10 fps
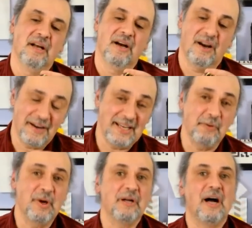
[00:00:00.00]
Alrighty,
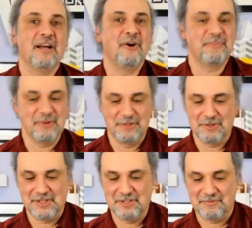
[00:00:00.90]
well, I hope you
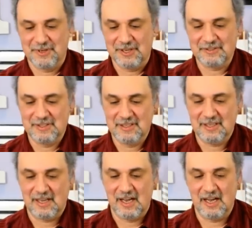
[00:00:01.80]
enjoyed this video.
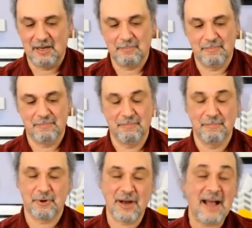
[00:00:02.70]

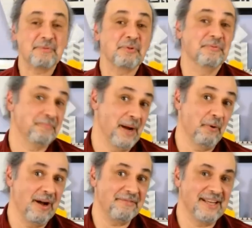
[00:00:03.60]
Perhaps if my
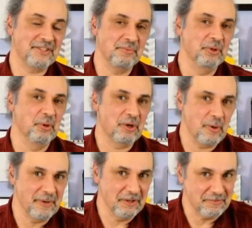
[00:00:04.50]
wife gets some new
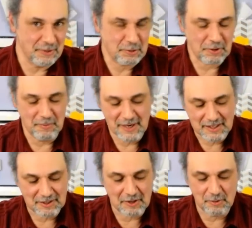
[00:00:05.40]
equipment in the future, I'll make
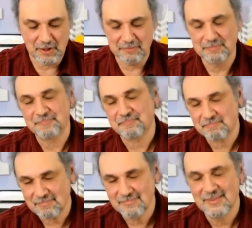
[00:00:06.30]
another one.
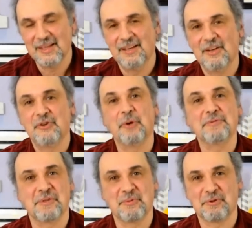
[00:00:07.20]

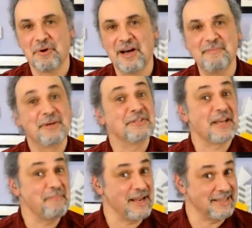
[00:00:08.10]
Don't subscribe because
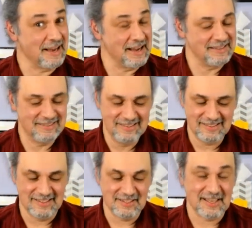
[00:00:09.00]
I may not.
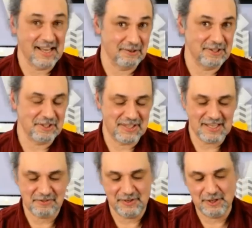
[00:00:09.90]
These, again, are just
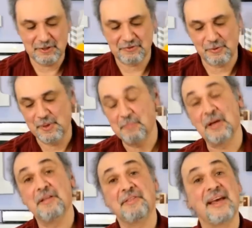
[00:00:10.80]
test videos for me.
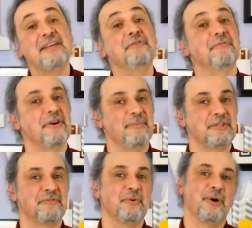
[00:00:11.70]
But thank you very
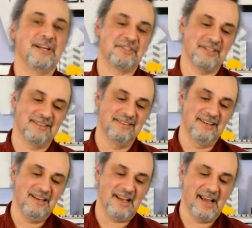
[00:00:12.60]
much for watching,
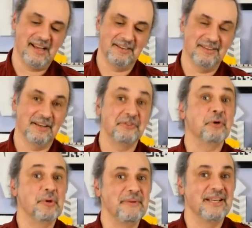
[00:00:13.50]
and
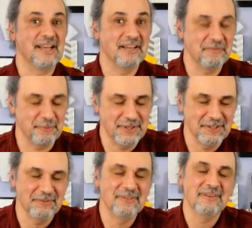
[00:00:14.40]
until we meet again, if we
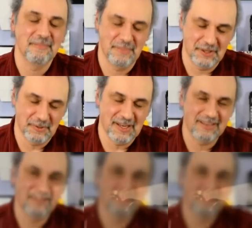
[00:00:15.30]
do, be well.